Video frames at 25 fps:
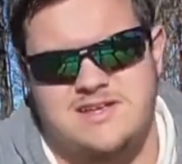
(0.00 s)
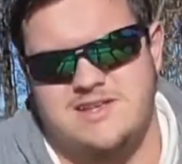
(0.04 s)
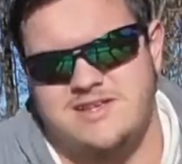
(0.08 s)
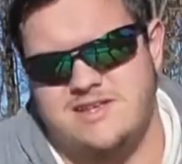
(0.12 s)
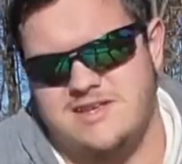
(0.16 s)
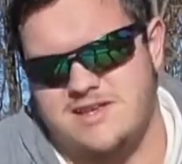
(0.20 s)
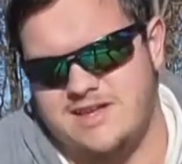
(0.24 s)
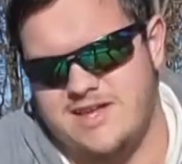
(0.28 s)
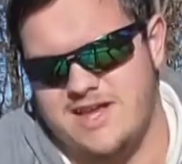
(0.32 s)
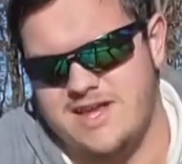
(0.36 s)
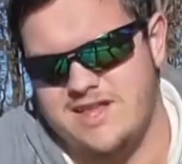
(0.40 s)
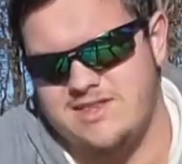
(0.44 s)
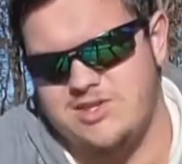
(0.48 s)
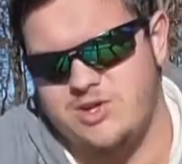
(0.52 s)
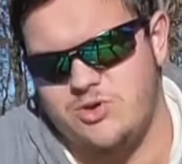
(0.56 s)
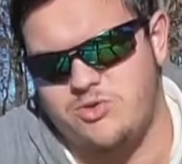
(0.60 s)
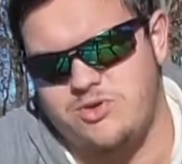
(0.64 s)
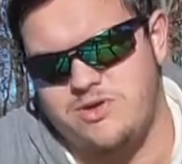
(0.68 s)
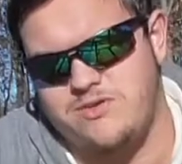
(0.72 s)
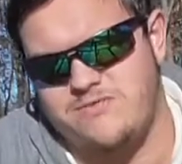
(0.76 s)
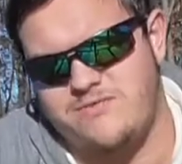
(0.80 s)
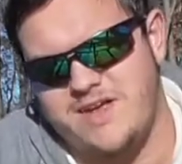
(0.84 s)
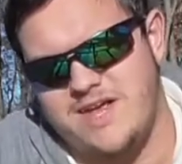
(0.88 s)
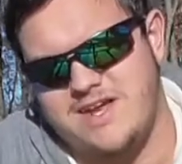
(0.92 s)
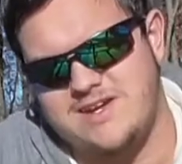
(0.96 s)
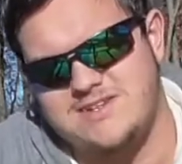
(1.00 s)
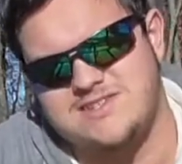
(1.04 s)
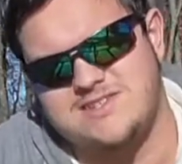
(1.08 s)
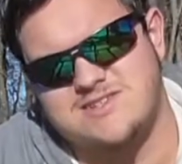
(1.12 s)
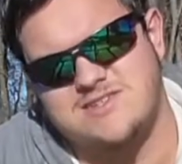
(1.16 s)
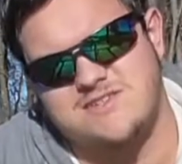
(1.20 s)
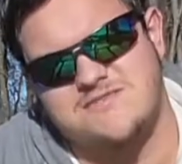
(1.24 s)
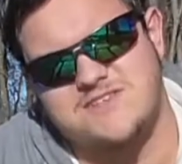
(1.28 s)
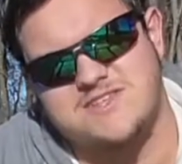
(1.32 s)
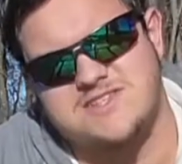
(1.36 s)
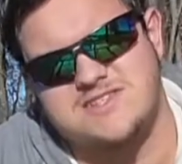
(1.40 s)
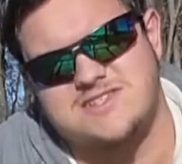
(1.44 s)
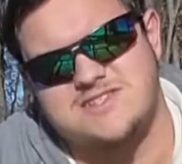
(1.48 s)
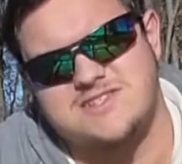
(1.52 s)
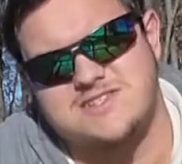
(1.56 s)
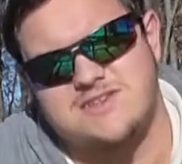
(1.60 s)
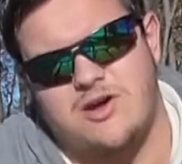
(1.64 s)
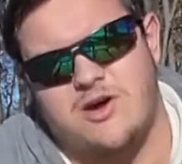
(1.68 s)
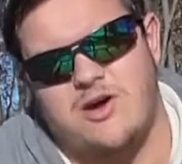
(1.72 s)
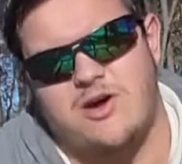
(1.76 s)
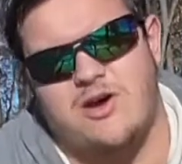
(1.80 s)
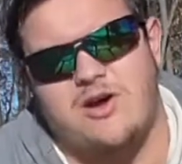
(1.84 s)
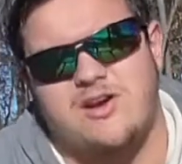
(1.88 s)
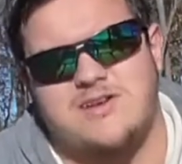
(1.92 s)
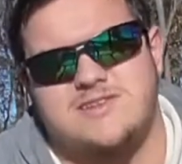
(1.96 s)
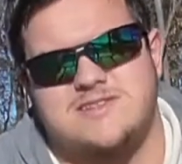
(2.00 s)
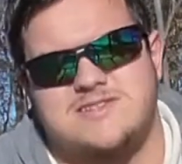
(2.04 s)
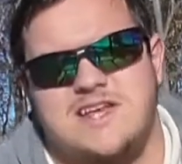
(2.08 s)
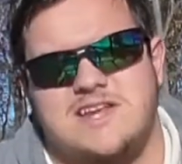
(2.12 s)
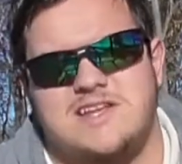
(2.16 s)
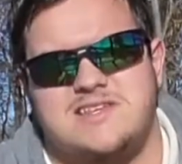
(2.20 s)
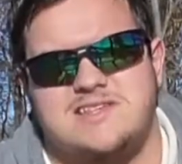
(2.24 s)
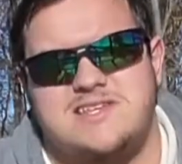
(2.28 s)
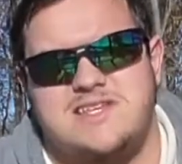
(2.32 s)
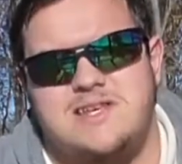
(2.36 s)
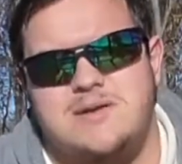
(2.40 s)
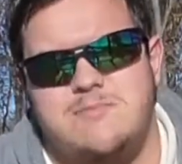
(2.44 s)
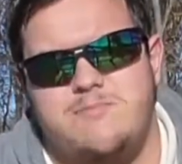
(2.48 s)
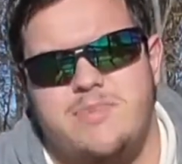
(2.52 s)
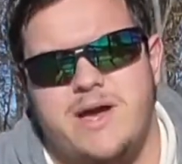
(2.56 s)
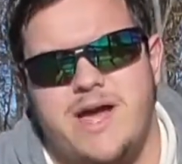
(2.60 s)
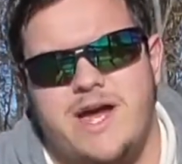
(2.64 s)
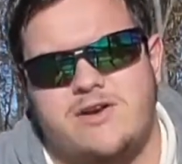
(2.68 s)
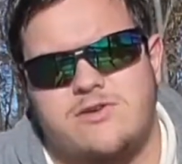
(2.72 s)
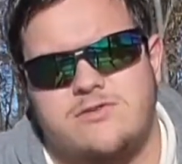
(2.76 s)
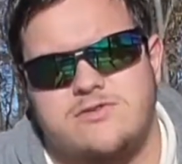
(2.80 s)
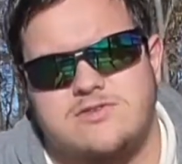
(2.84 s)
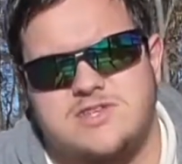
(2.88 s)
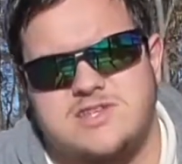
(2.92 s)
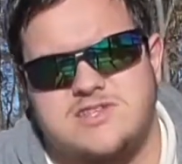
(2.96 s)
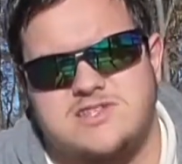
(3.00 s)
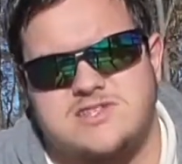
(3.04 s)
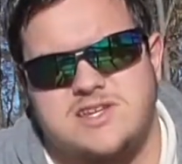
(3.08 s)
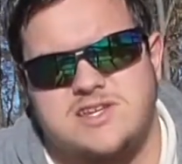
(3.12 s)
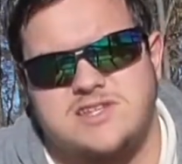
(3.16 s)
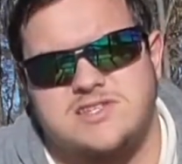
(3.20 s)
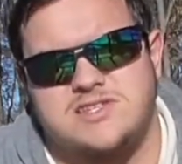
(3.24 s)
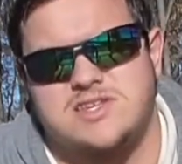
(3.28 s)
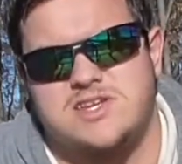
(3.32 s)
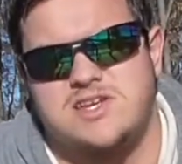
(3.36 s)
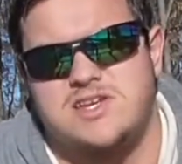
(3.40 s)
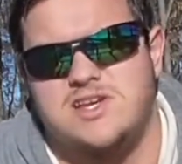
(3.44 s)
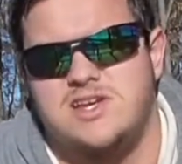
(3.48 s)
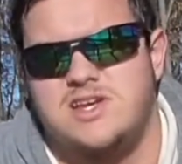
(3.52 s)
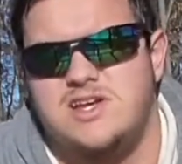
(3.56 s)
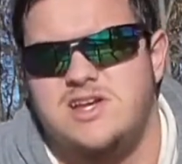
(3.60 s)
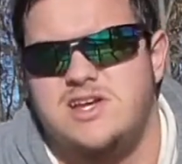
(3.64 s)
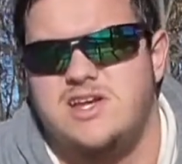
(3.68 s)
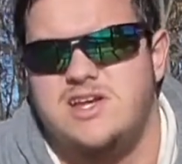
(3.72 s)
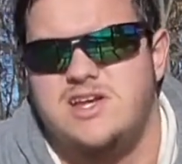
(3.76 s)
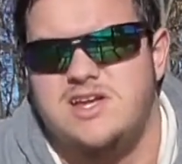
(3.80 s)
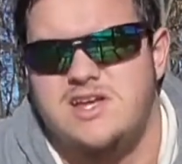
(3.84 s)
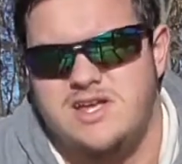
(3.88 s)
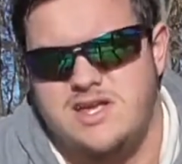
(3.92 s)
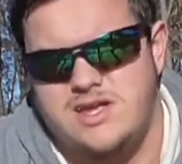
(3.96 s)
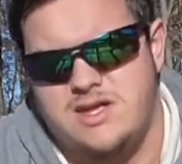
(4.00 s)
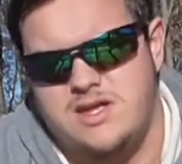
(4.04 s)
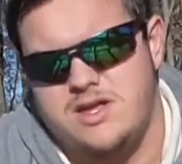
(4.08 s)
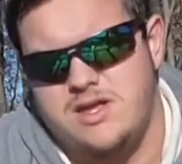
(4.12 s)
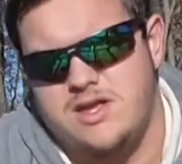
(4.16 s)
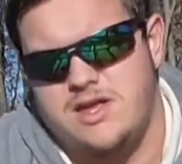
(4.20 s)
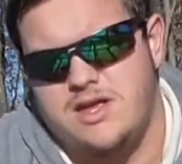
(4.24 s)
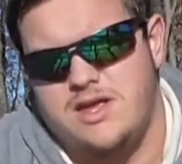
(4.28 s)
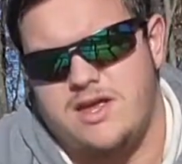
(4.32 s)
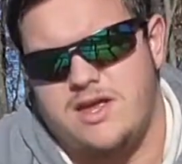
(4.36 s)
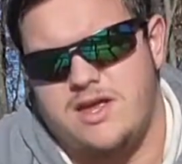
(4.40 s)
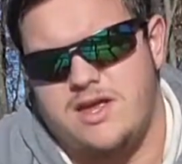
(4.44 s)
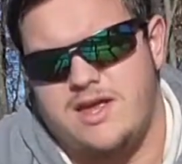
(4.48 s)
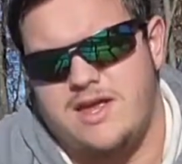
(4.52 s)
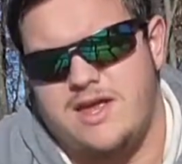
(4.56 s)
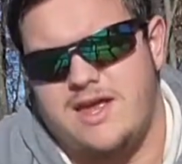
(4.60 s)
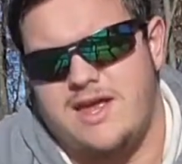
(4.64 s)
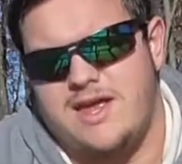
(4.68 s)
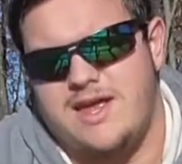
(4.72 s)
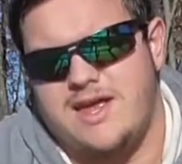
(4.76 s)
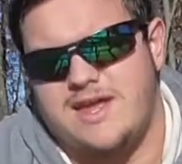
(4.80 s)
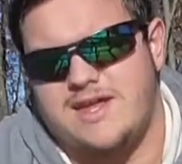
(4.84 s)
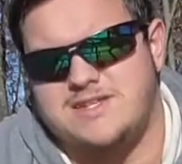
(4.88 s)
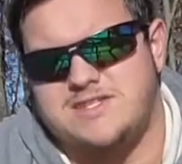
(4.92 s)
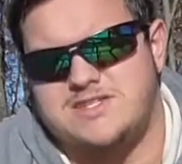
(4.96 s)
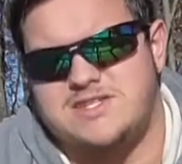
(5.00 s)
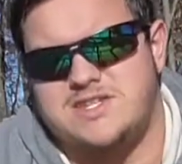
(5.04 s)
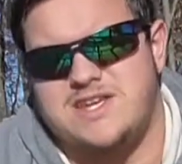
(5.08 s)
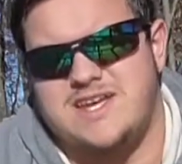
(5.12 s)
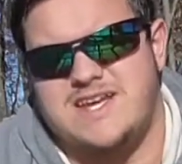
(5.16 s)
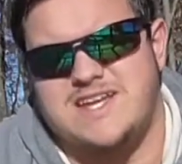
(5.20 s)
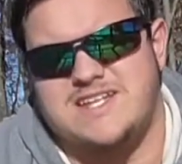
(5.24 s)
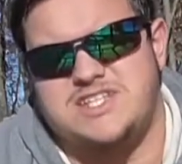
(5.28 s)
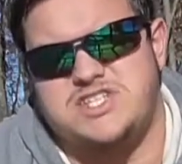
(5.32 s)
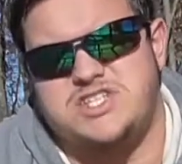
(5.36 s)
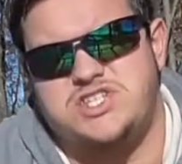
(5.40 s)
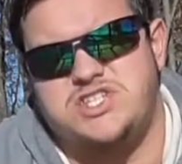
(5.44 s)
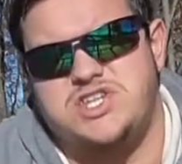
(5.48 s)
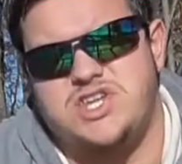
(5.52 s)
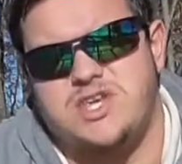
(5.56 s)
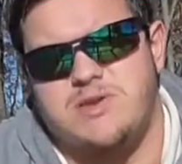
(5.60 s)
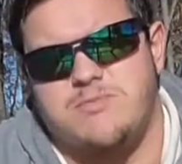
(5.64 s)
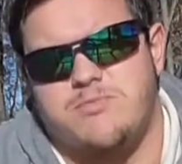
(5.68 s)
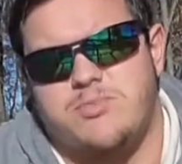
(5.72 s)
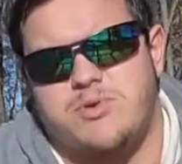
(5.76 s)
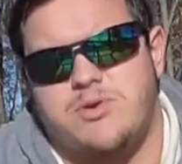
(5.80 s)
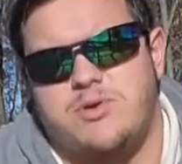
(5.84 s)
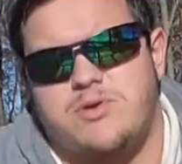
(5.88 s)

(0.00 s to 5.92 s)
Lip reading: Again, the only advantages of this is that it's impact resistant and it's cheap.